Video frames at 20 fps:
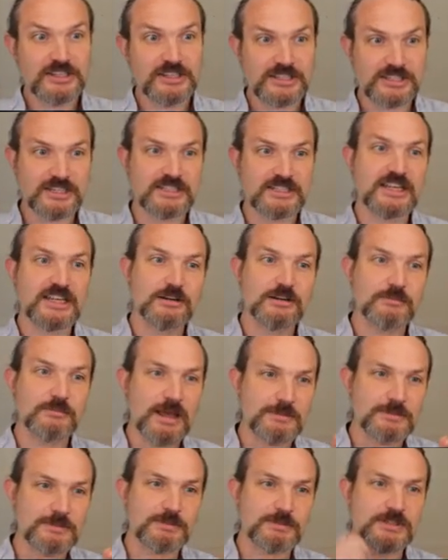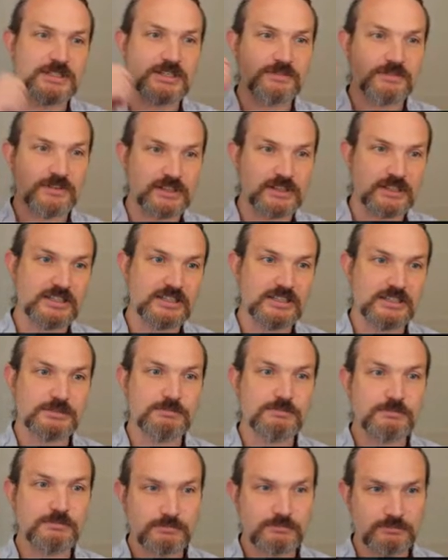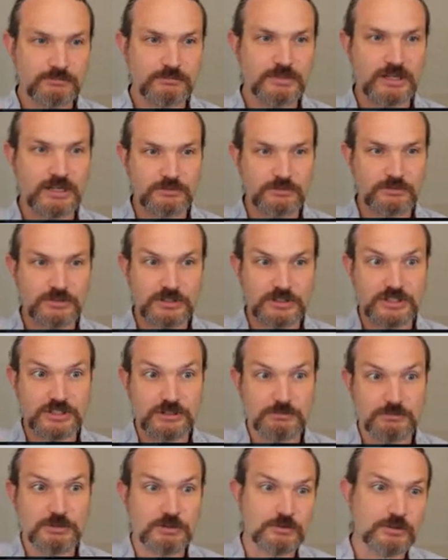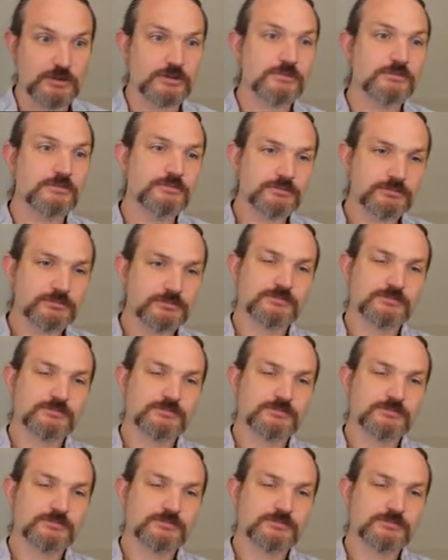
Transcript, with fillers: this container mapped specifically to this, you know, to this computer.